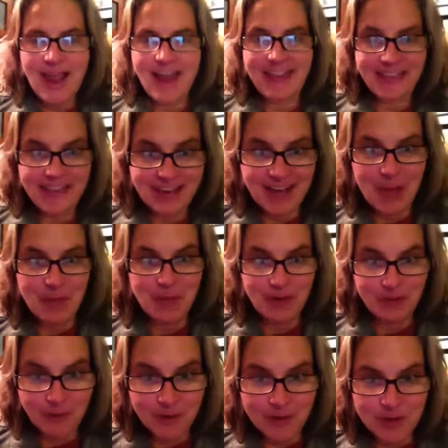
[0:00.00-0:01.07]
The night
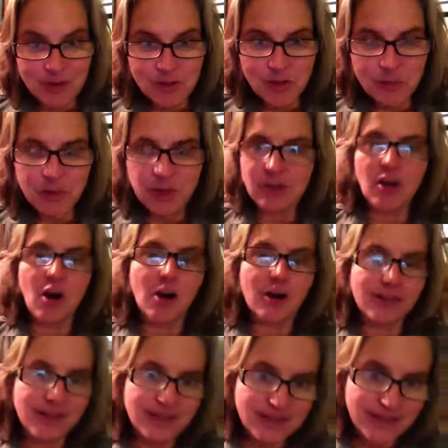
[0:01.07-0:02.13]
before the trip, you could
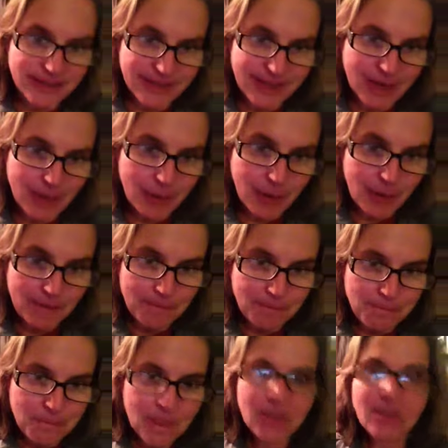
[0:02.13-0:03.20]
hardly sleep.
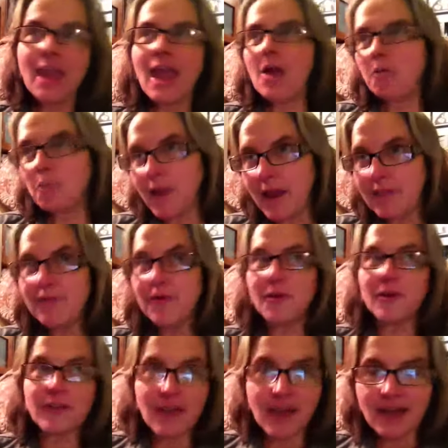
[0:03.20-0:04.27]
You can't wait
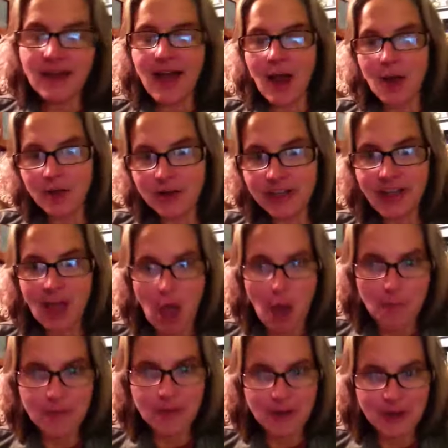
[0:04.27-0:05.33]
for the hour to
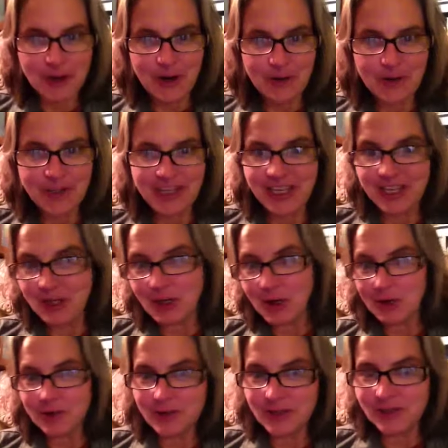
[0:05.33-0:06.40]
come, you know, when you get to go
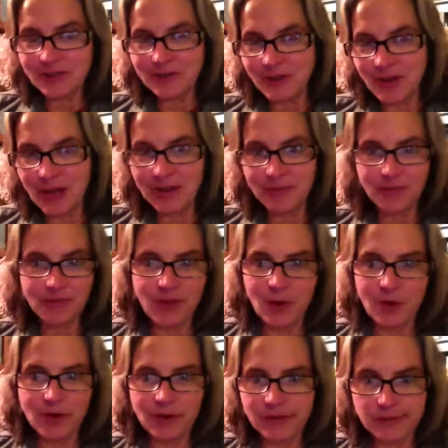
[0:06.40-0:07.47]
to
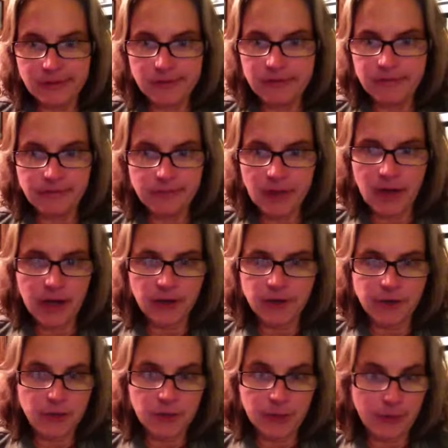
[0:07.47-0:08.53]
on your
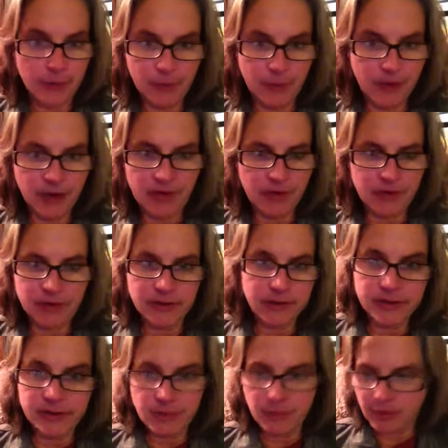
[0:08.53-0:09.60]
trip or whatever,
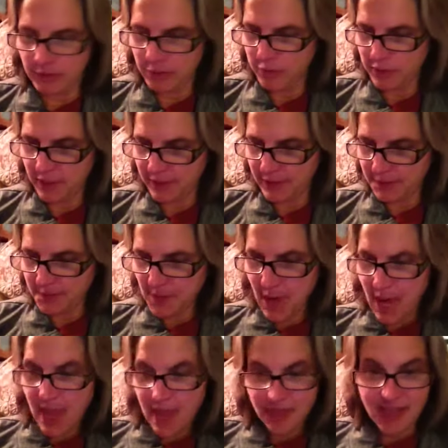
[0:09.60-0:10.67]
Disney World, whatever.
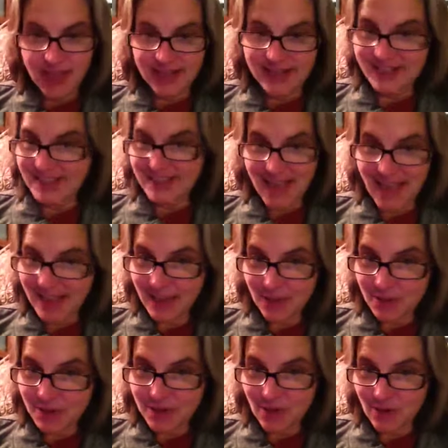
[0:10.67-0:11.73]
That's exactly
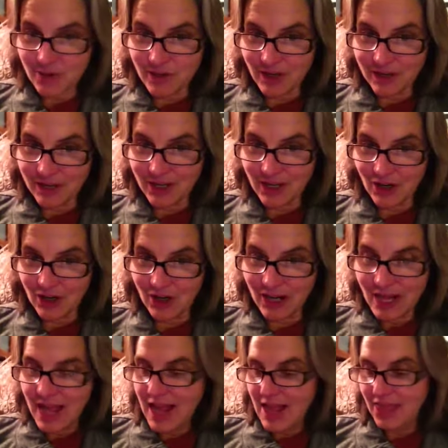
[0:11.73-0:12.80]
what's going on here.
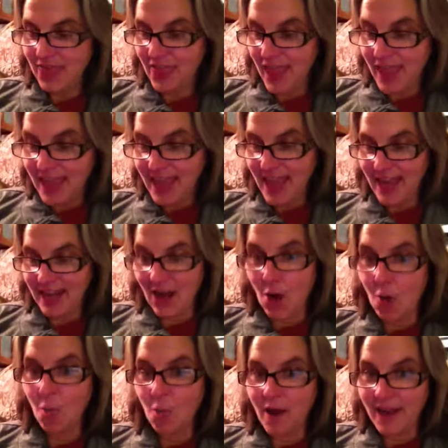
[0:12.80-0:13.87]
They
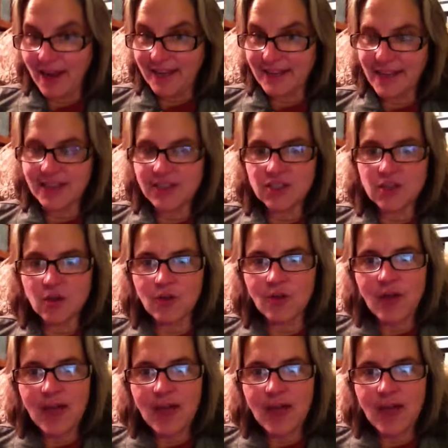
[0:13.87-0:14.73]
cannot wait. And so